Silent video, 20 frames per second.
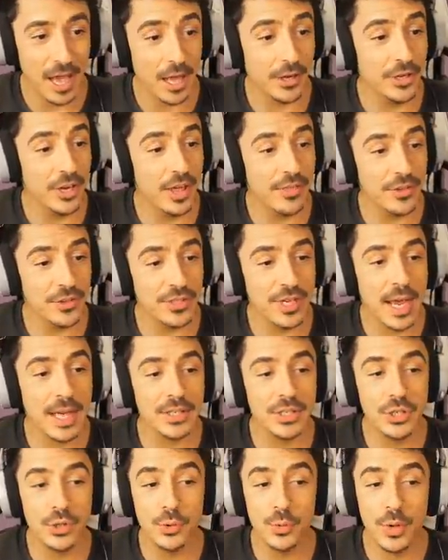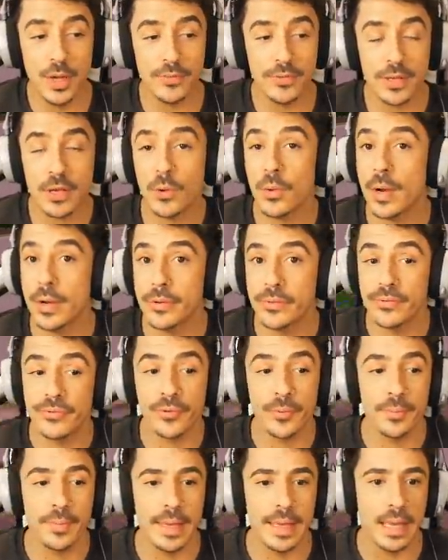Another tattoo worthy quote
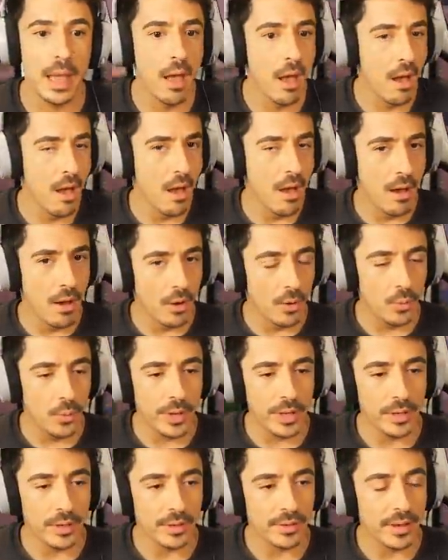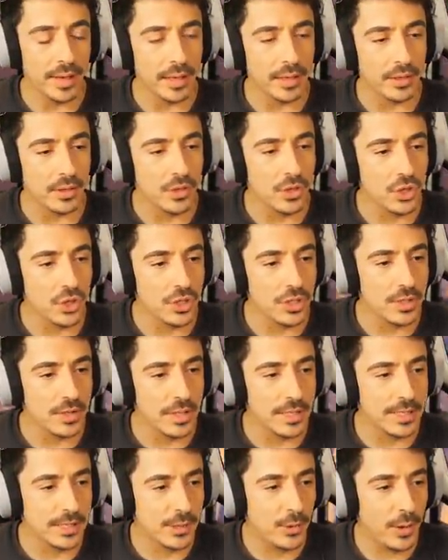from me. We are getting good at
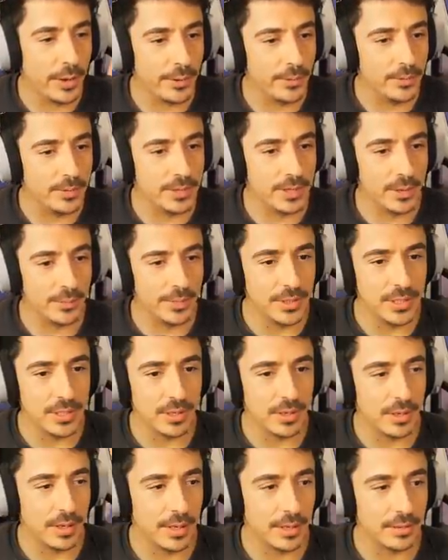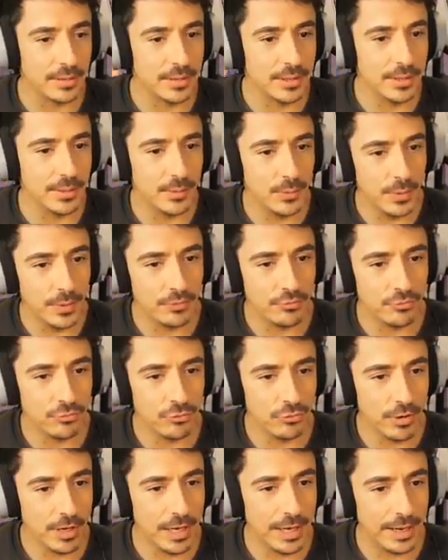these quotes, aren't we, darlings? We
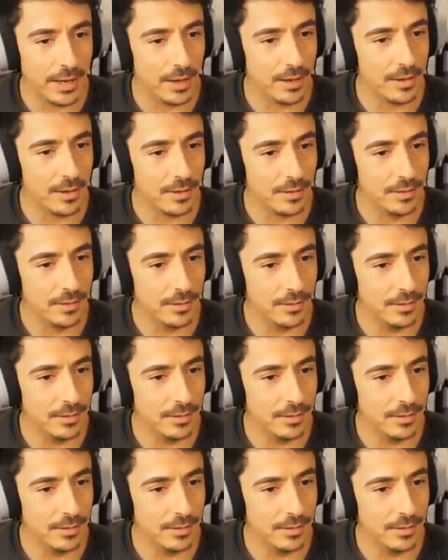really are.